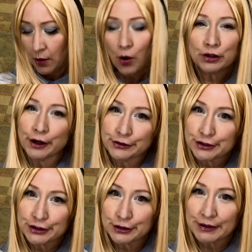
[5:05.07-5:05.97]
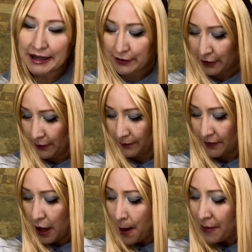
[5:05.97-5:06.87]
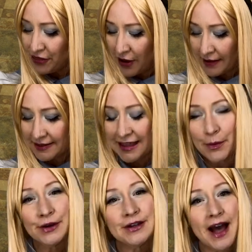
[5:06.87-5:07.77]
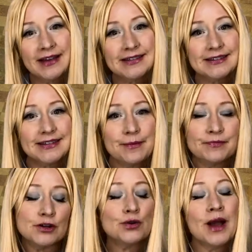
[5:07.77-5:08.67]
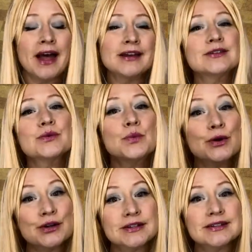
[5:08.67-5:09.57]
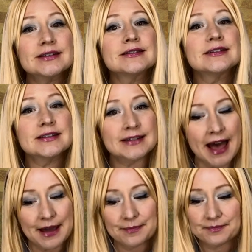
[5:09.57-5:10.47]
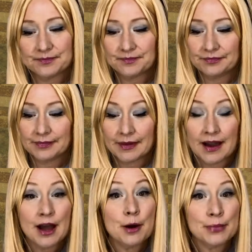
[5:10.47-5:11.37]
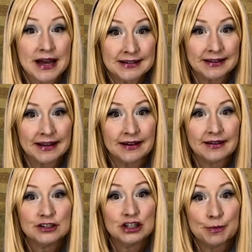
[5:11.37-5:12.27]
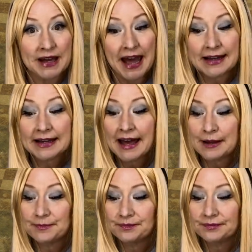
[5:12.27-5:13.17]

or longitude either, but thought that they were nice, grand words to say. Presently, she began again.